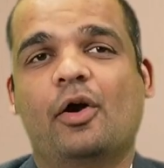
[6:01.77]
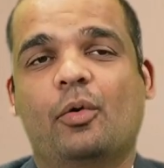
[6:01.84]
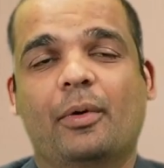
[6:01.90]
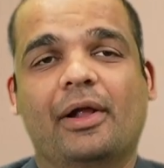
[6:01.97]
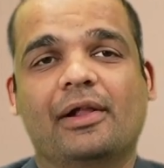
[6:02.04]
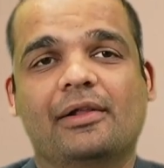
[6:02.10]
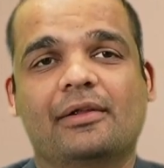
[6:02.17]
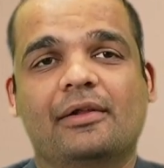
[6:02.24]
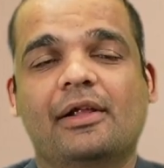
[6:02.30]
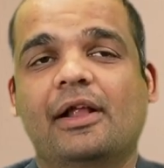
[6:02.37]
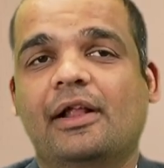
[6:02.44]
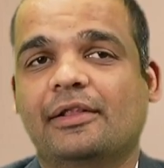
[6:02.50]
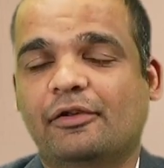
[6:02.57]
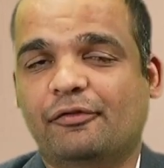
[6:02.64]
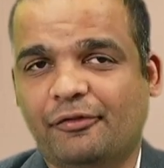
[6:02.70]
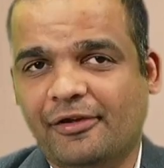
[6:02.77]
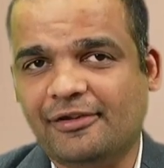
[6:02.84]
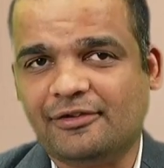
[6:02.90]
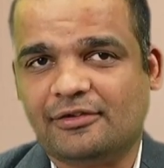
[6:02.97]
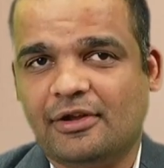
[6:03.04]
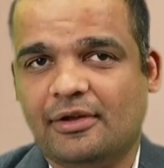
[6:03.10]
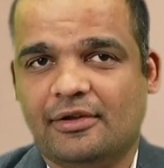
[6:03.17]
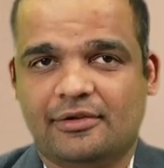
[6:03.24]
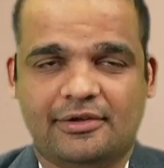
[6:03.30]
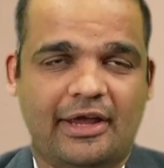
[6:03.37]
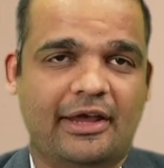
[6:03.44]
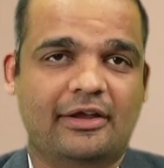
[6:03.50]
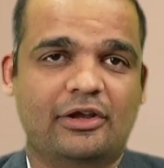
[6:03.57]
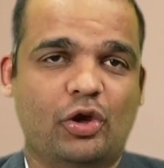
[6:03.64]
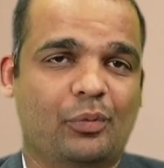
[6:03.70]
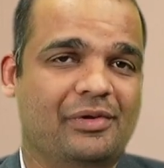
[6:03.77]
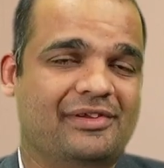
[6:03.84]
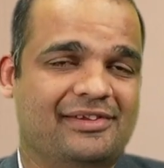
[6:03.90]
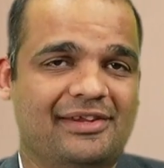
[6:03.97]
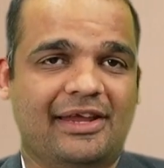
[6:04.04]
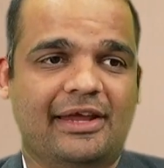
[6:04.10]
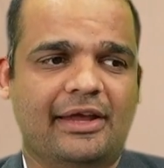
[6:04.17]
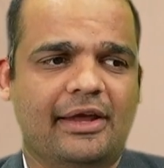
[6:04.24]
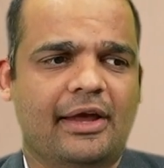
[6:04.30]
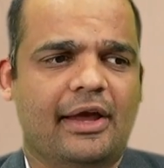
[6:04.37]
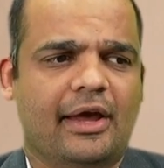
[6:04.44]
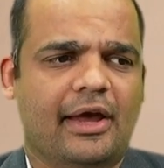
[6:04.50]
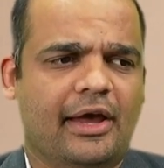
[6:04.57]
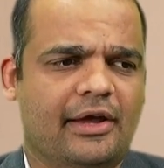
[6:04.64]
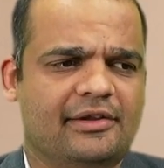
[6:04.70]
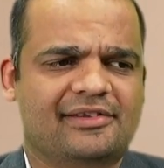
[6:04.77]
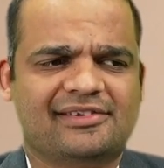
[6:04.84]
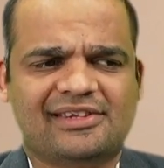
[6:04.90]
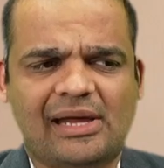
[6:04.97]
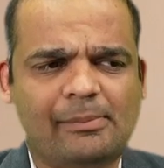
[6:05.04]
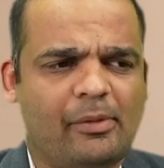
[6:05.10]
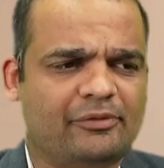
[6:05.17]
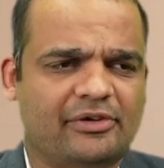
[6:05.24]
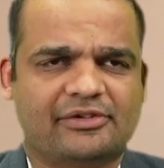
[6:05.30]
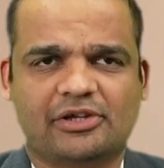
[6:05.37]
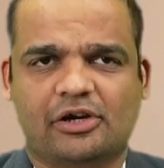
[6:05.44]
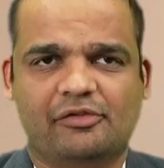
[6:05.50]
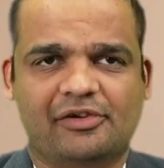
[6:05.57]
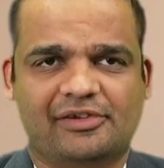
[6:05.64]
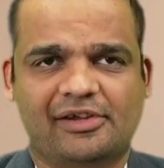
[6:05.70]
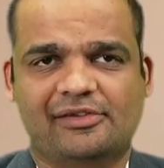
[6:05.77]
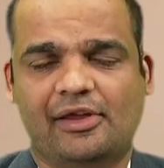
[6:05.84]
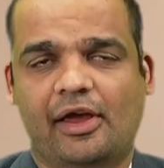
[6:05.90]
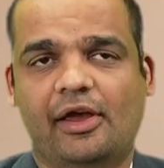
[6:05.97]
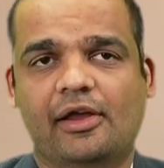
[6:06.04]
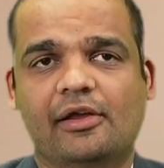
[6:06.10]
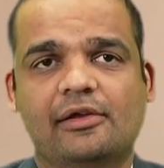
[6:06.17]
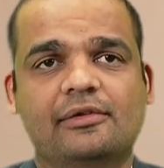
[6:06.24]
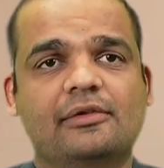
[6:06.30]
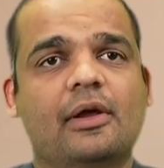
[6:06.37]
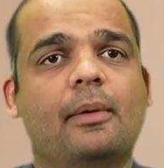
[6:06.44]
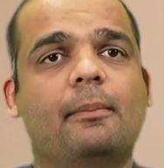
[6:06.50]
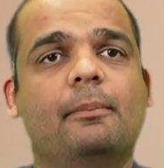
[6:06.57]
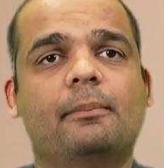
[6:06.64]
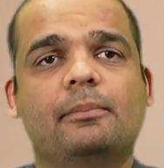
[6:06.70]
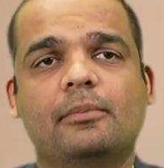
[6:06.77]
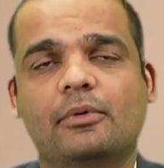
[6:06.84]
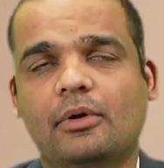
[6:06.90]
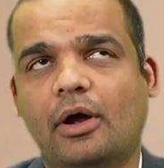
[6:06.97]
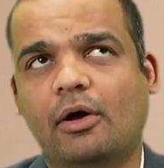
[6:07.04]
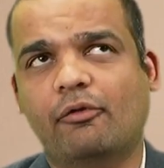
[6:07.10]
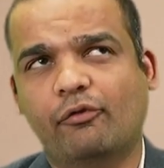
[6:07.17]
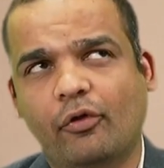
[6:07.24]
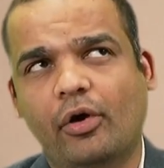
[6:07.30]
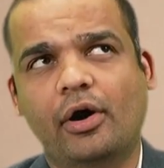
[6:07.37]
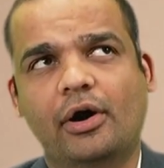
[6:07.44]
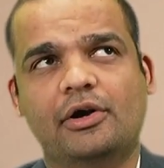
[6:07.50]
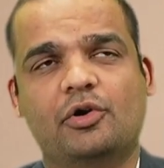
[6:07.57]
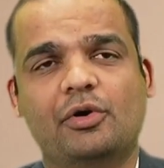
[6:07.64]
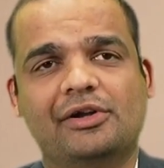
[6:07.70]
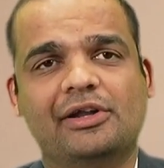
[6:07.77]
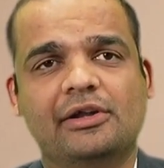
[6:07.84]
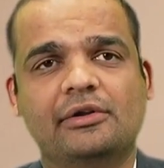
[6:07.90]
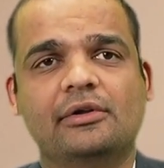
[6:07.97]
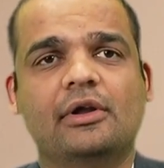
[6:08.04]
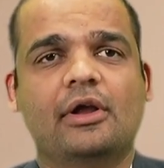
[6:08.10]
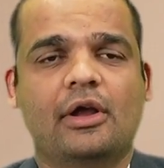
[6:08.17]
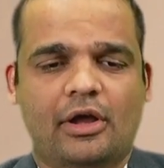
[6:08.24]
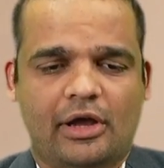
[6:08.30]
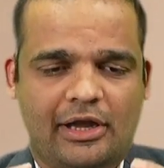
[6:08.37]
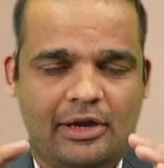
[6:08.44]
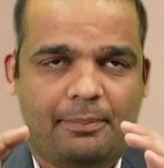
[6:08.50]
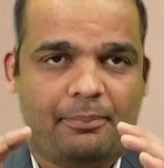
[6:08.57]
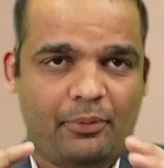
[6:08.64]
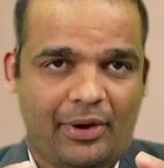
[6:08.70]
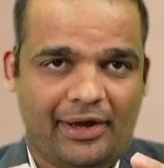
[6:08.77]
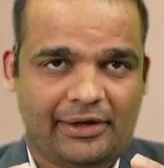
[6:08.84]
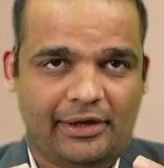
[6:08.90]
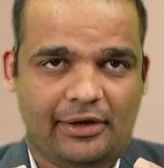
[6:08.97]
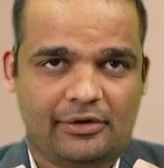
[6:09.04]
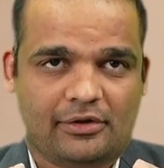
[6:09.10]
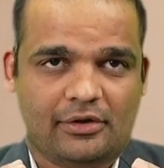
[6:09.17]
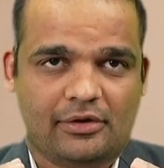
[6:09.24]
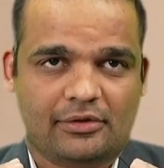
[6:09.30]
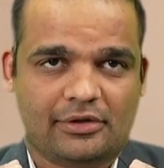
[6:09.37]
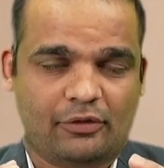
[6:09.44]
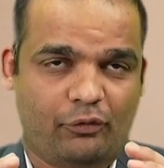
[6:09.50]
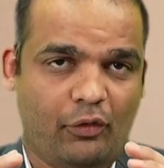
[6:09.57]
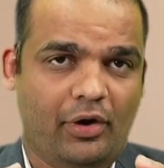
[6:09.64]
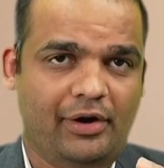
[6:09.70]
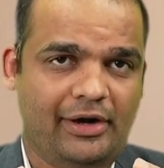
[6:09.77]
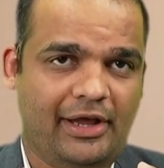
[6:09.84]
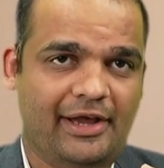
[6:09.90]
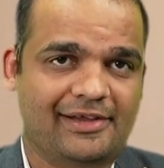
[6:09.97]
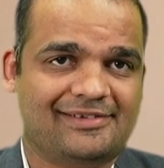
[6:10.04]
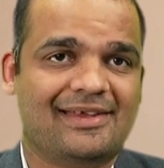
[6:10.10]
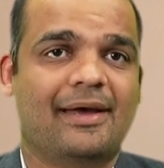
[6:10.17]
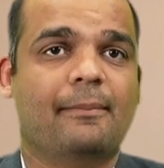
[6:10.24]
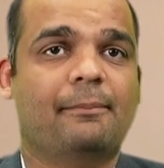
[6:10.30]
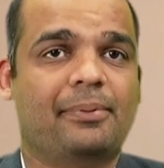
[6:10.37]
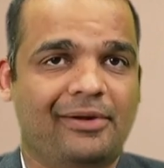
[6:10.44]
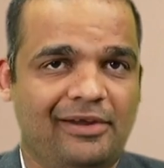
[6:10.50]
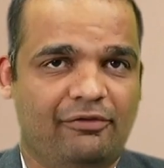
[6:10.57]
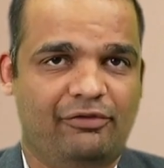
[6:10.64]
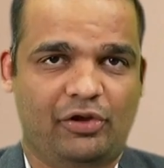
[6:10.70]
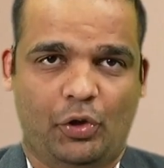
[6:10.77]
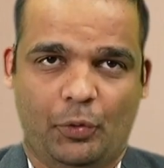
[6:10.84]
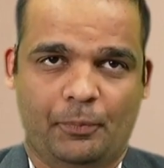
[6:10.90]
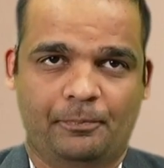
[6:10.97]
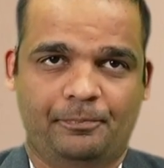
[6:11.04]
Well, the first thing you will see in some of the services is a word written in a bracket. The word is preview.